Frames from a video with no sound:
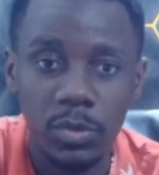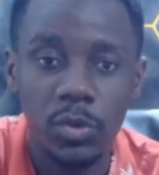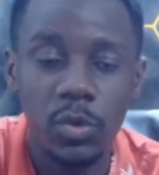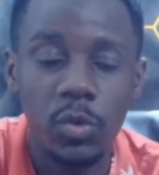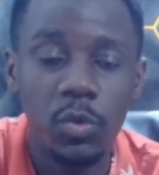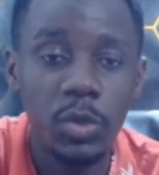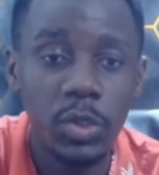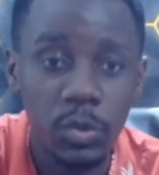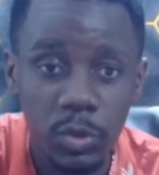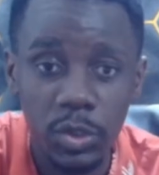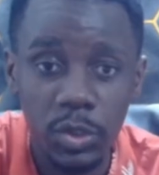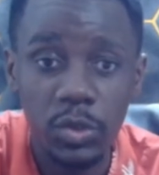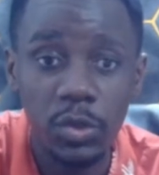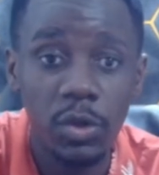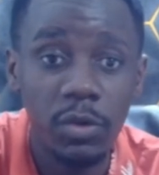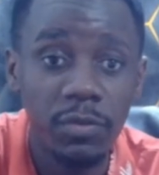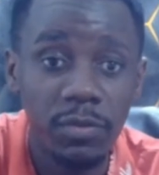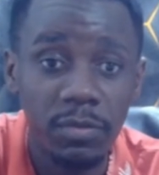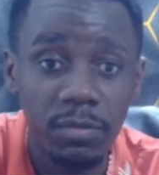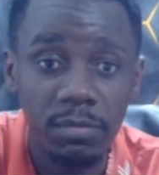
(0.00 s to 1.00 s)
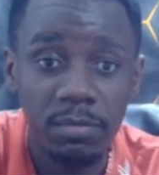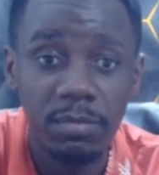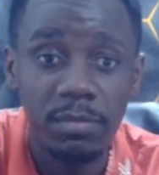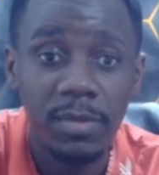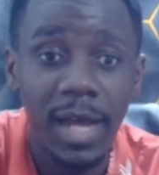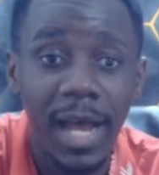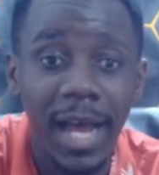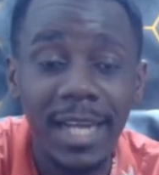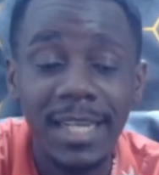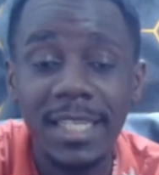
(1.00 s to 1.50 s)
We switch off
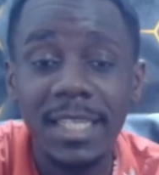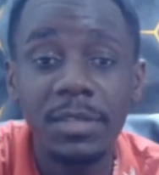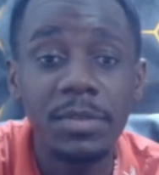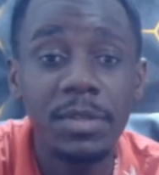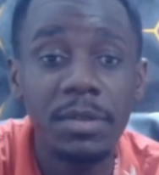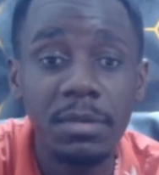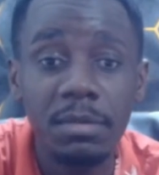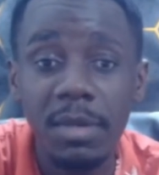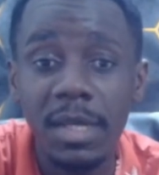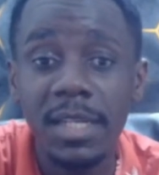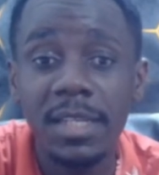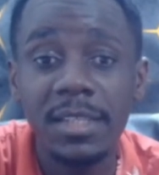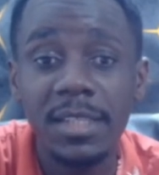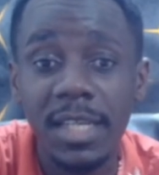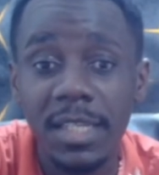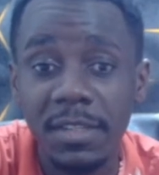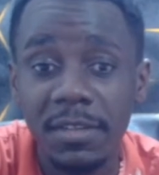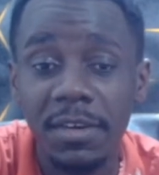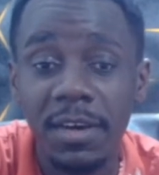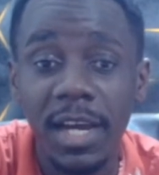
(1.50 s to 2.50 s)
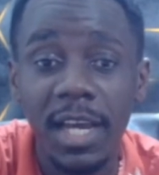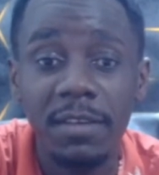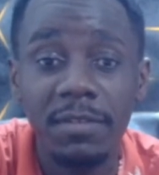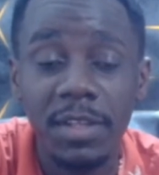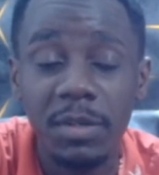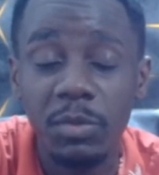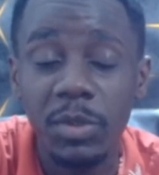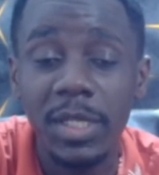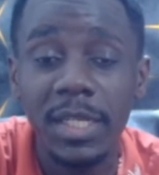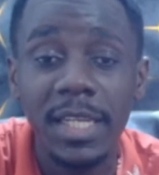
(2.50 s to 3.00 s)
until the remaining 35
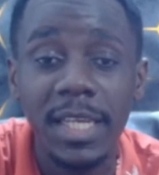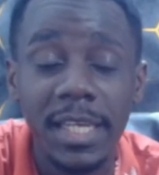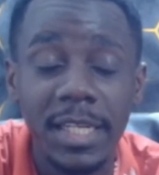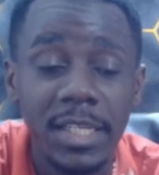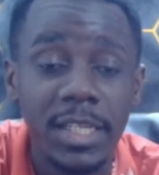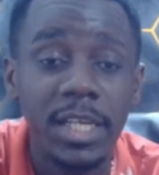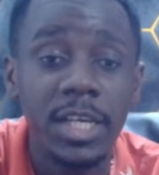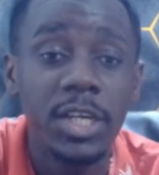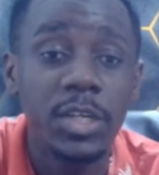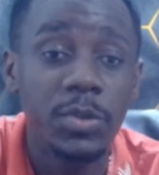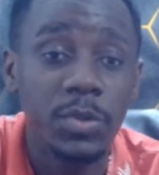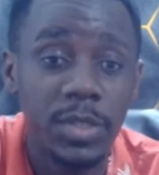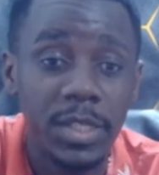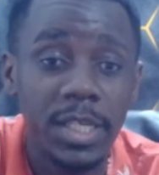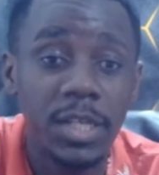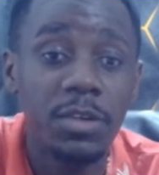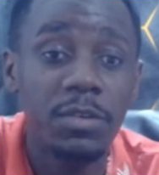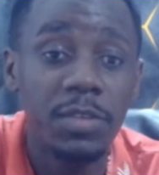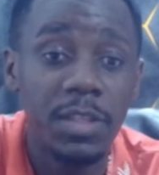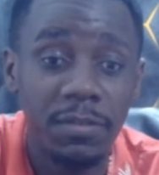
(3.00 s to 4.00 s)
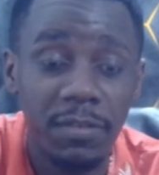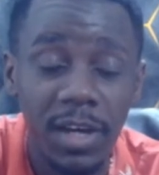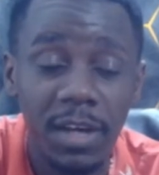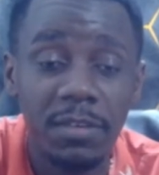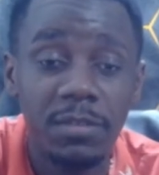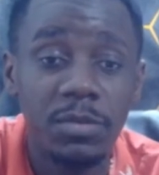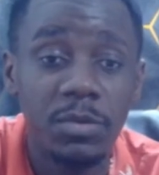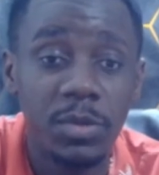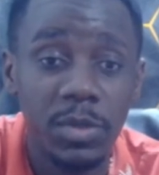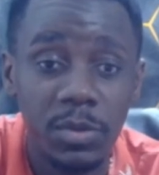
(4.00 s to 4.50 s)
that really led to the end of the
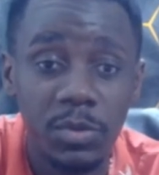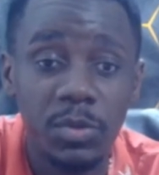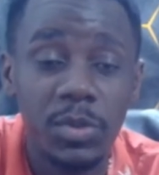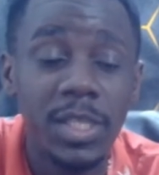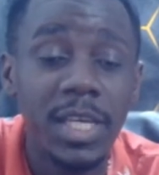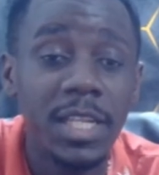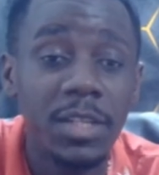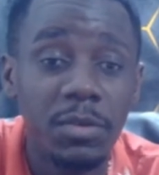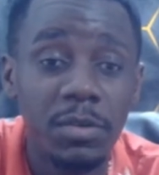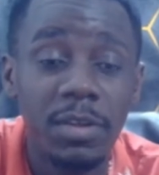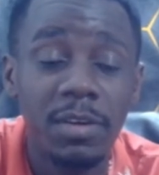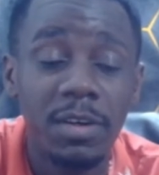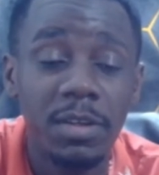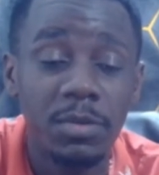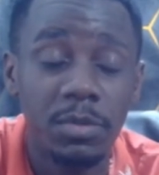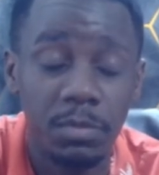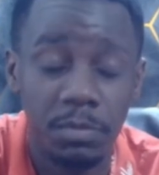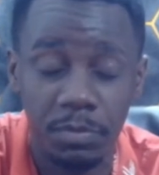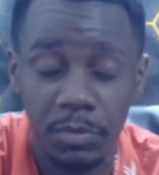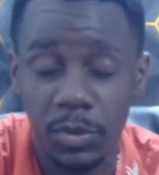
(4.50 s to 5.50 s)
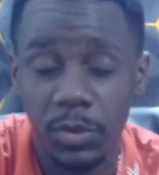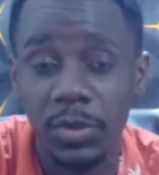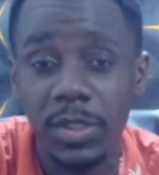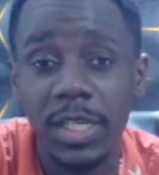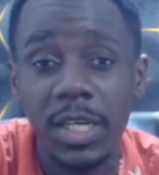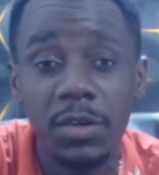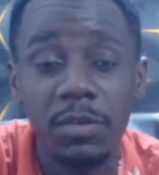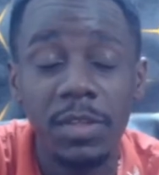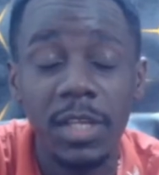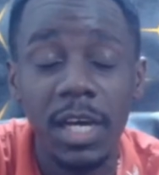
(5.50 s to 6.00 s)

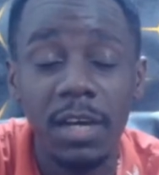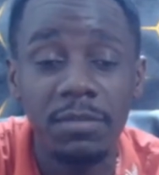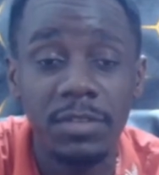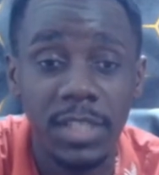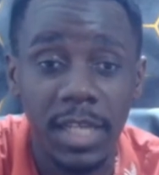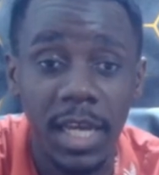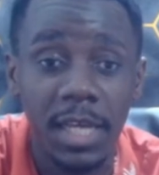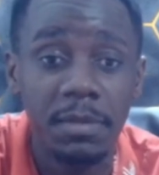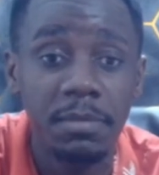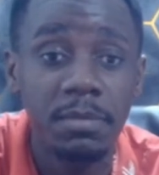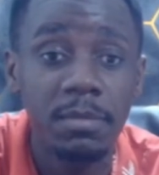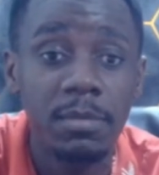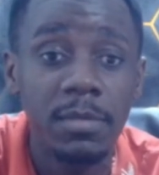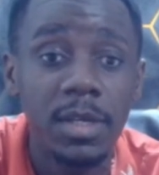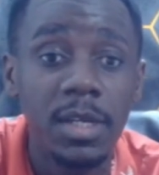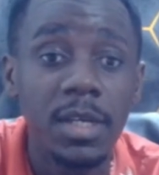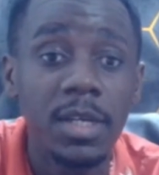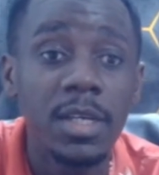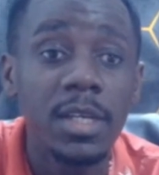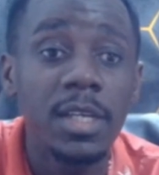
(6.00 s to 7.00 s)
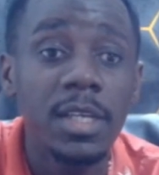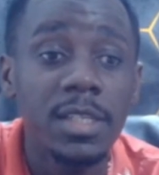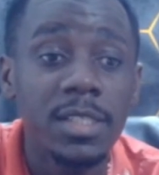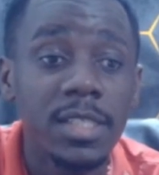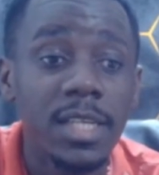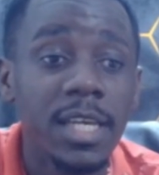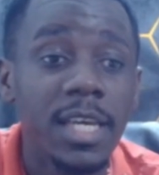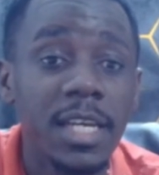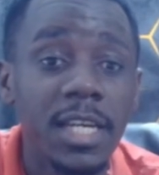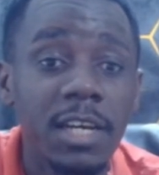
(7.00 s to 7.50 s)
halftime.
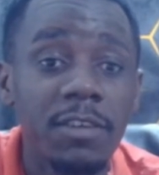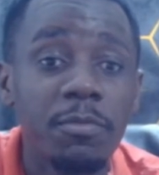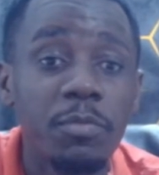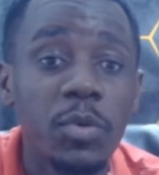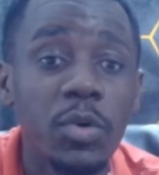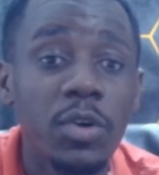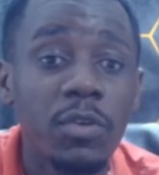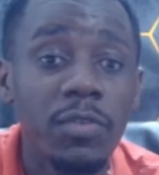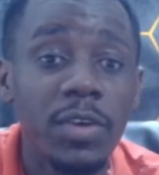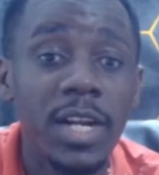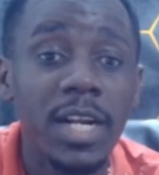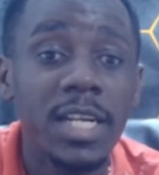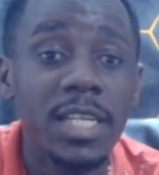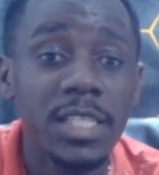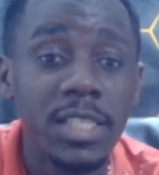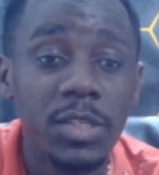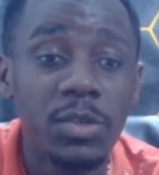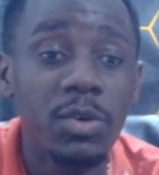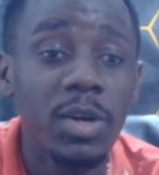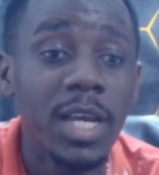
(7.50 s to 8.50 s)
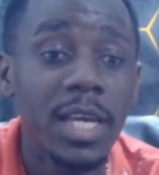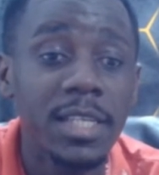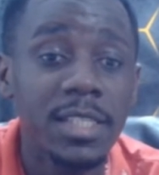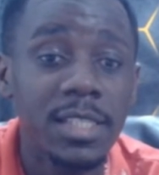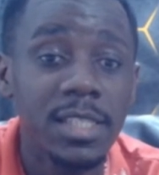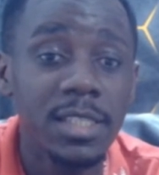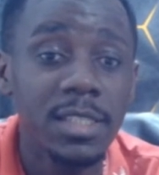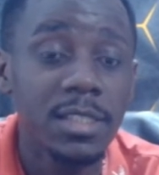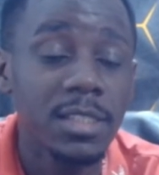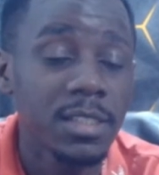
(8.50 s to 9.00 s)
Second half, Bruno Fernandes
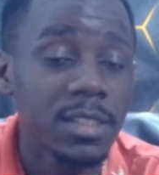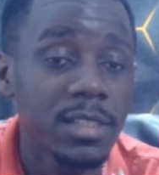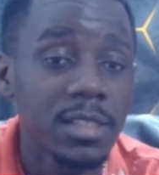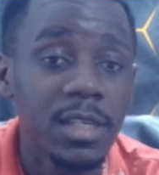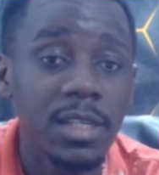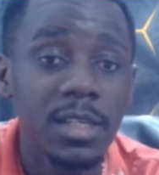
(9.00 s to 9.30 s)
equalizes.